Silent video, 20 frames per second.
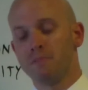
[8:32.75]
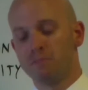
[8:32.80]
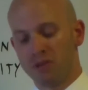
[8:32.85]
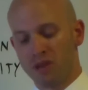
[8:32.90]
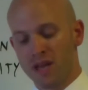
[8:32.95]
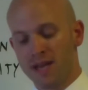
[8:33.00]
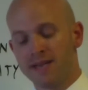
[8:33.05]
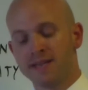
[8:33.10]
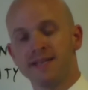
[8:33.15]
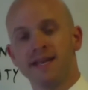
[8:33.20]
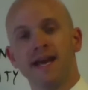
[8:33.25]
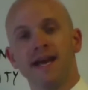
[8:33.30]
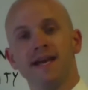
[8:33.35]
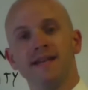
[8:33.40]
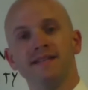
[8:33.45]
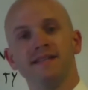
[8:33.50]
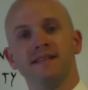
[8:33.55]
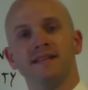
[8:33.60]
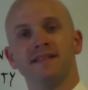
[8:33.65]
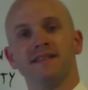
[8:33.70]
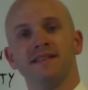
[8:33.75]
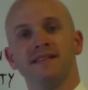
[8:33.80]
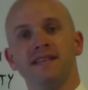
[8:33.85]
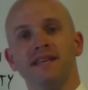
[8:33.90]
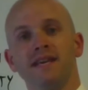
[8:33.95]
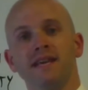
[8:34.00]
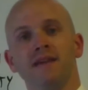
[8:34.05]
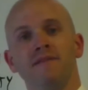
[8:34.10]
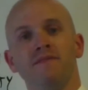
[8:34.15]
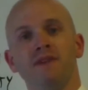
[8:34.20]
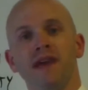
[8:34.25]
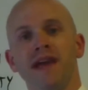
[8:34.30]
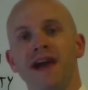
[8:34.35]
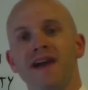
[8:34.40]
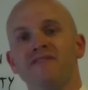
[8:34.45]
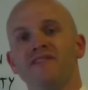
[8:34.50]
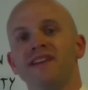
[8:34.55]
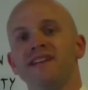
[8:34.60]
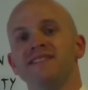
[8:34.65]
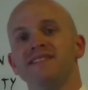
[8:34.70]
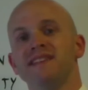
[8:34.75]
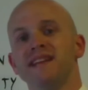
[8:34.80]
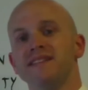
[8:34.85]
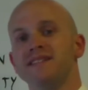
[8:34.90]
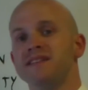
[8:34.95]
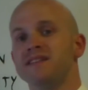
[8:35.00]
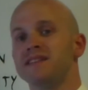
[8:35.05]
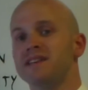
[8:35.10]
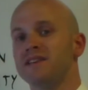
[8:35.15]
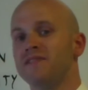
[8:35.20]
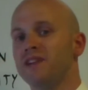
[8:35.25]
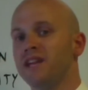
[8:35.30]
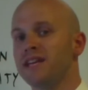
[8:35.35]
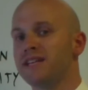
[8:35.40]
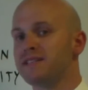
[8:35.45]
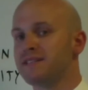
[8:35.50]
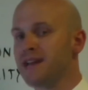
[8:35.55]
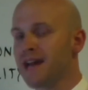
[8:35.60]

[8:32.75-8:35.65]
blood test and see if you have any sensitivities,